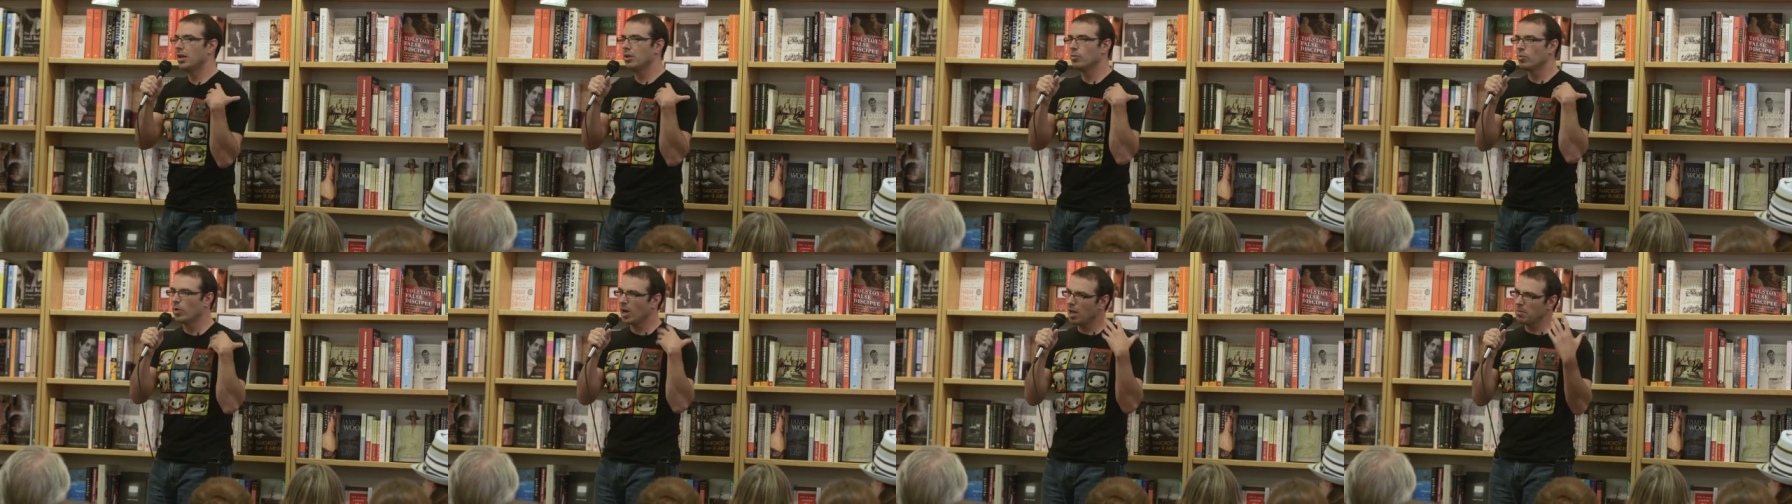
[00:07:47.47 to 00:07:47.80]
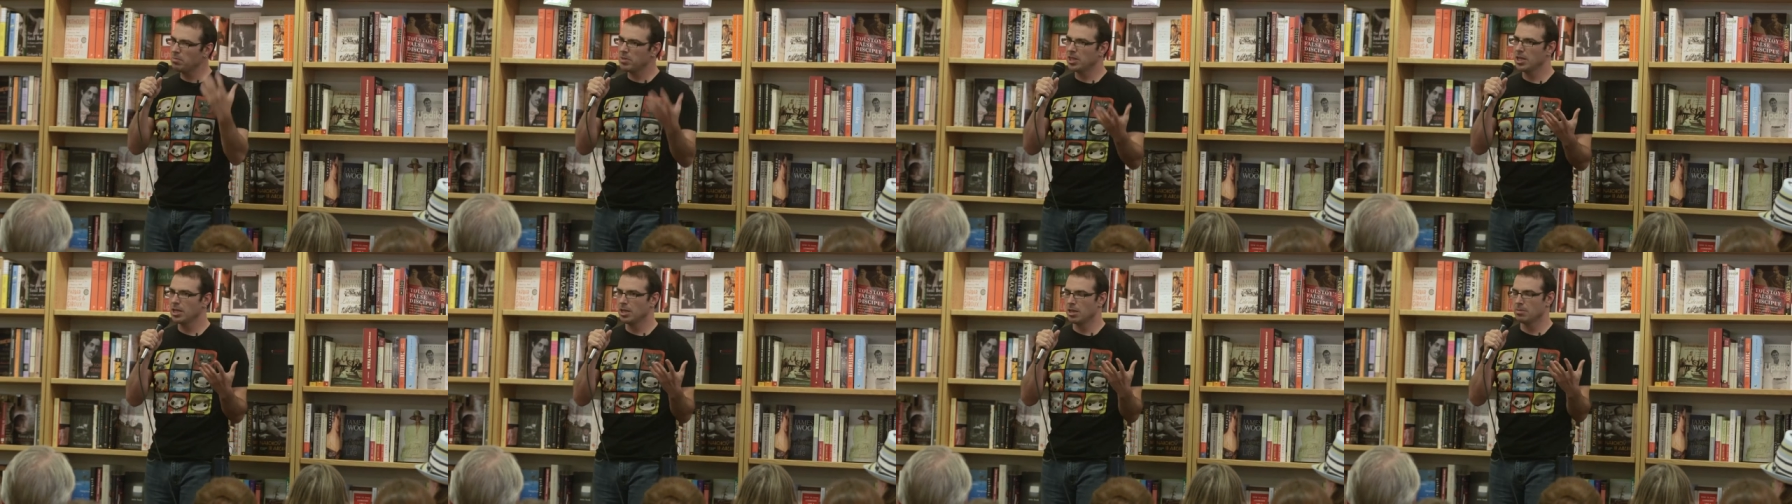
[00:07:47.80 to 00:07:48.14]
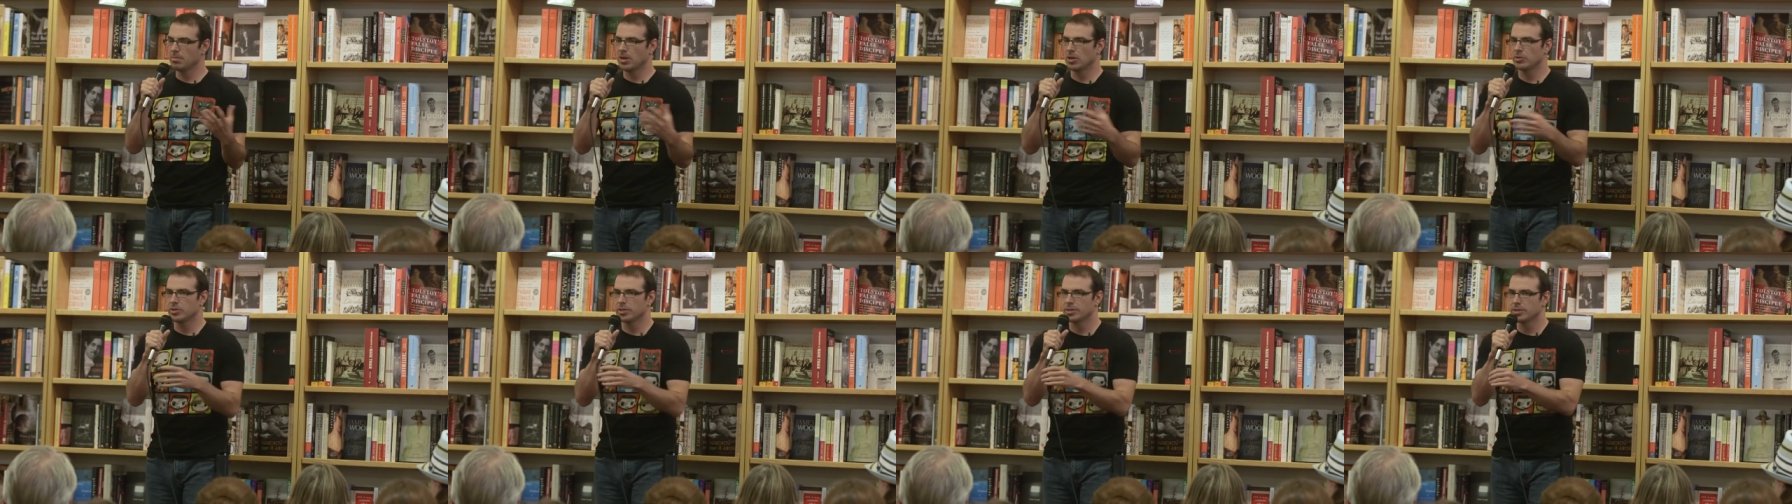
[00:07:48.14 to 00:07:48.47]
And when I'm thinking
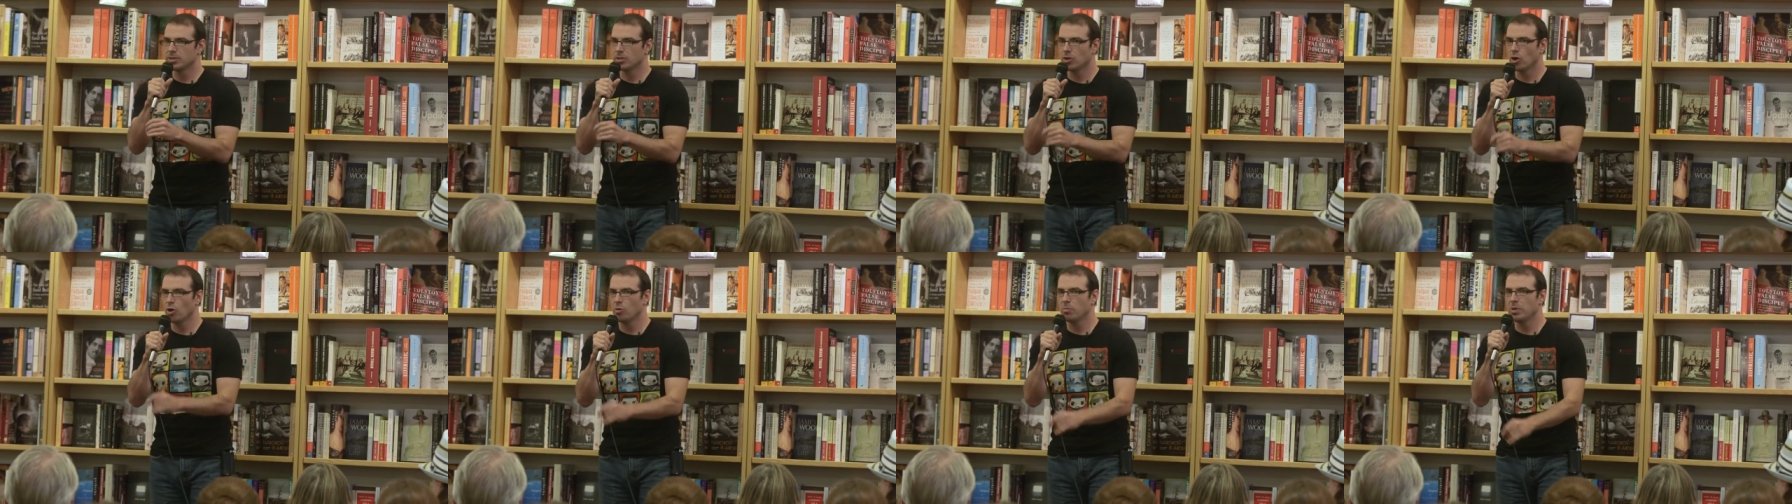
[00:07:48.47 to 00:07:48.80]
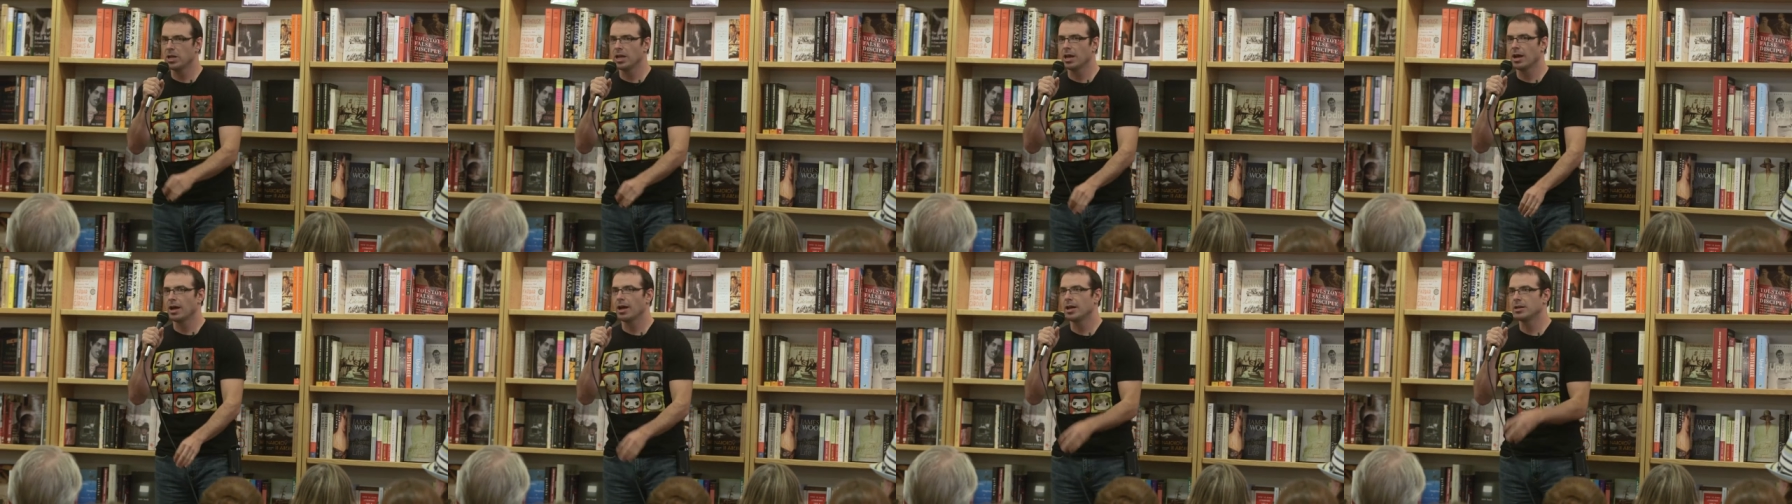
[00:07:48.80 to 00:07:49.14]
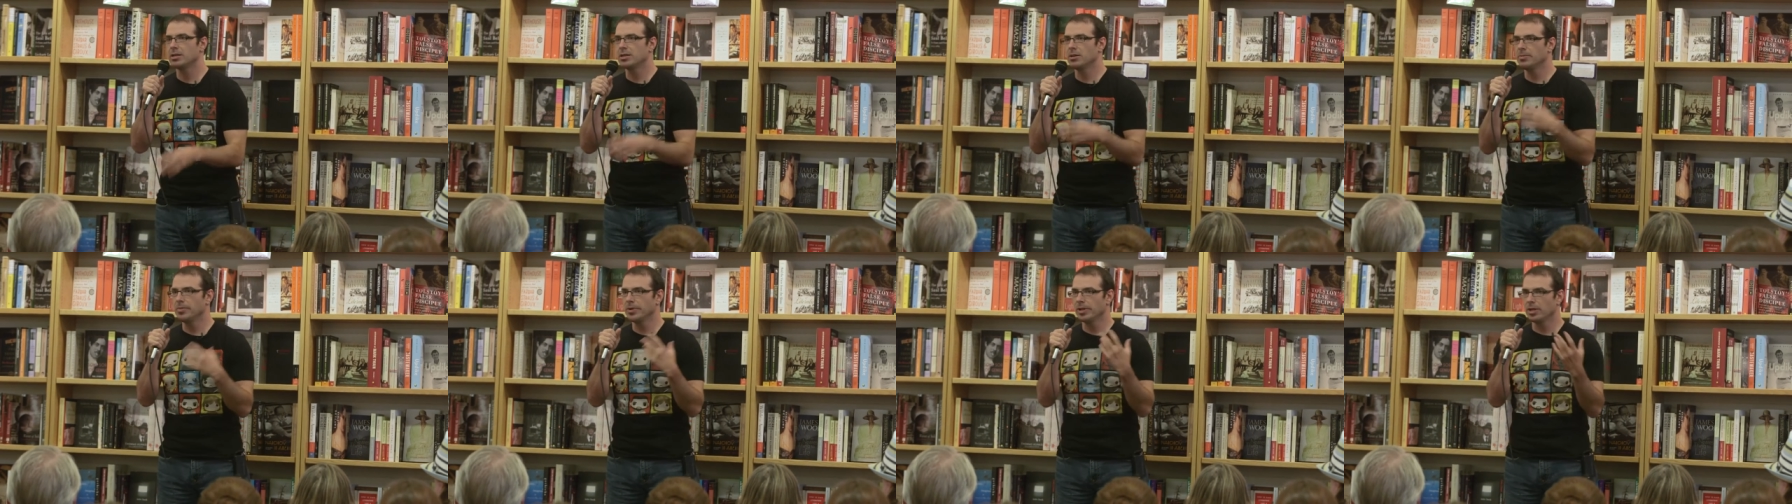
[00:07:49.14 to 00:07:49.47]
about dystopia, I
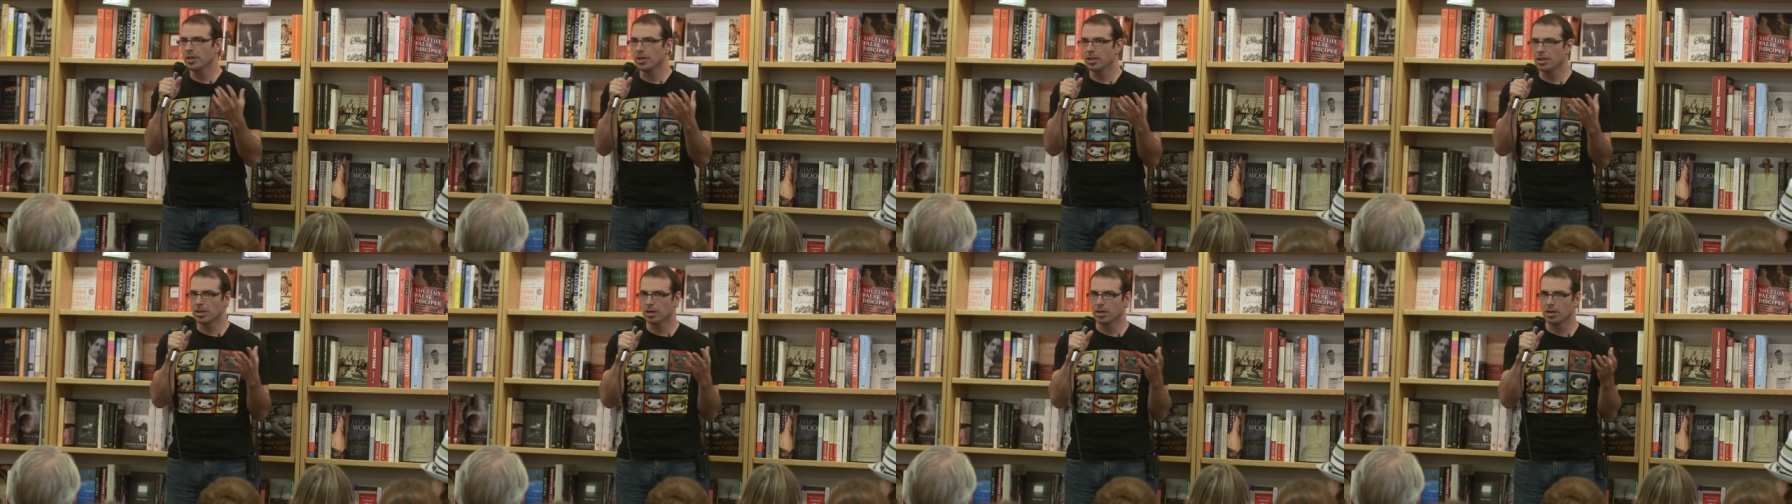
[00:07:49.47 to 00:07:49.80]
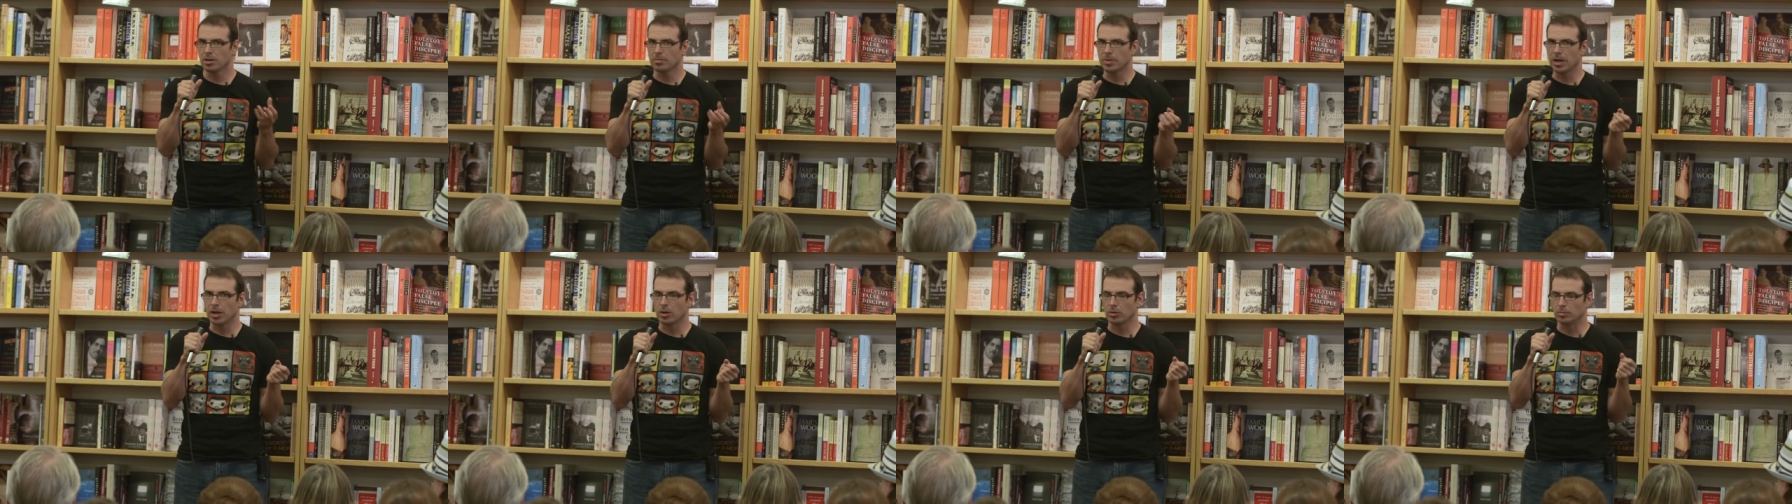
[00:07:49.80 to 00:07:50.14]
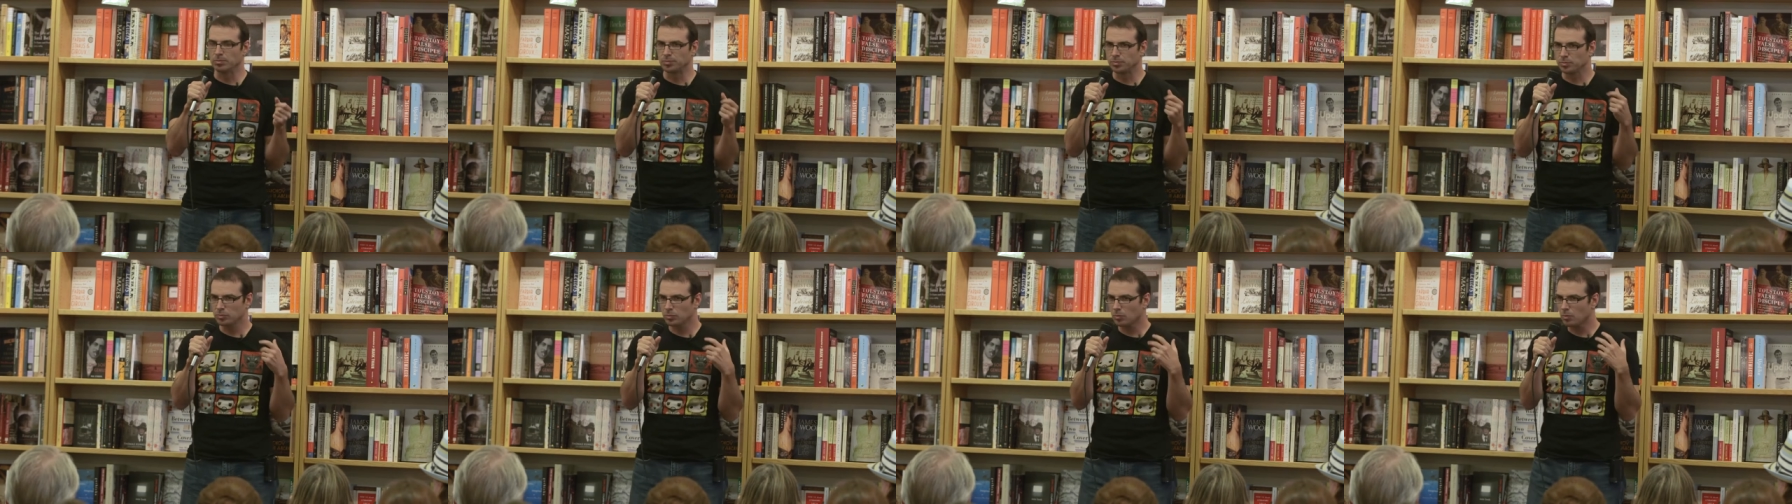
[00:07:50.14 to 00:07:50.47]
typically think about